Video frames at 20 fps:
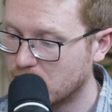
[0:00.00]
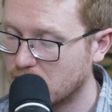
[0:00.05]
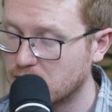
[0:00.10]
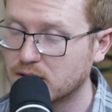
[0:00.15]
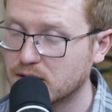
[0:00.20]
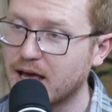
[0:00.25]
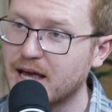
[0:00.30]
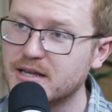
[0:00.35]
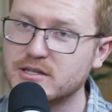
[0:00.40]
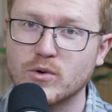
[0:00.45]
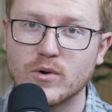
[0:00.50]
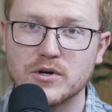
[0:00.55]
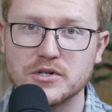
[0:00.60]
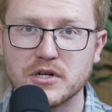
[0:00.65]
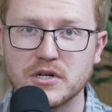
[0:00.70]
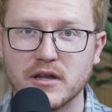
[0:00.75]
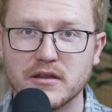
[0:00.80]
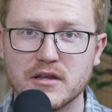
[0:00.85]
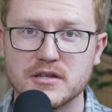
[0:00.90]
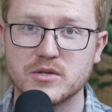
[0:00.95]
And last
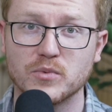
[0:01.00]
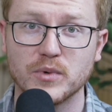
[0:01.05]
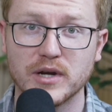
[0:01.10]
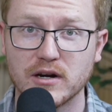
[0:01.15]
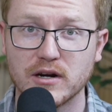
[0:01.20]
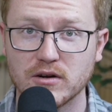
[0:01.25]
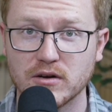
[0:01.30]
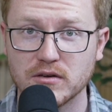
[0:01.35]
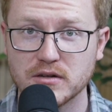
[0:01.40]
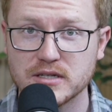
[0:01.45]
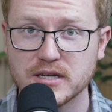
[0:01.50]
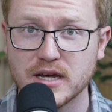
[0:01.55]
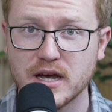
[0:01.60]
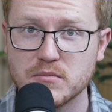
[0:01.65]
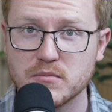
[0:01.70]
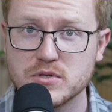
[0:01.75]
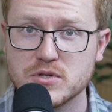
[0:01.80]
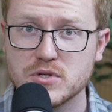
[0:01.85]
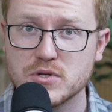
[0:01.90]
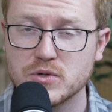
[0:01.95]
question on this that we hear all the
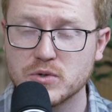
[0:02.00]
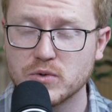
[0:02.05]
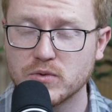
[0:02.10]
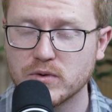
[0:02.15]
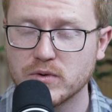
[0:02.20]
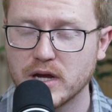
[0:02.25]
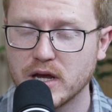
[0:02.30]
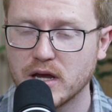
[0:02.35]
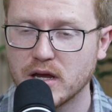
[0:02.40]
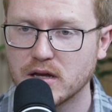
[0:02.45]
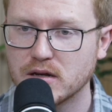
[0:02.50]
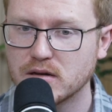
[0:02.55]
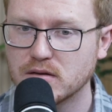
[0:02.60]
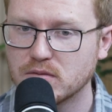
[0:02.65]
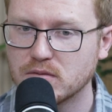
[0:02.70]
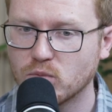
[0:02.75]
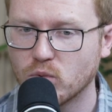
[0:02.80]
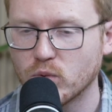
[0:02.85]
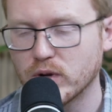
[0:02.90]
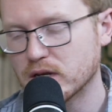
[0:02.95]
time too,
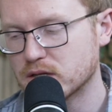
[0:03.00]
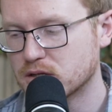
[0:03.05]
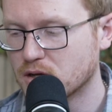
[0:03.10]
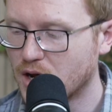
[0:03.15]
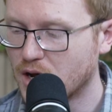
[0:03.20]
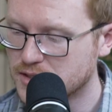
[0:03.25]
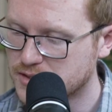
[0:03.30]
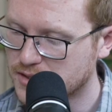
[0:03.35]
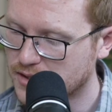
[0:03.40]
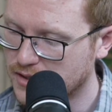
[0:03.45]
and we'll get on to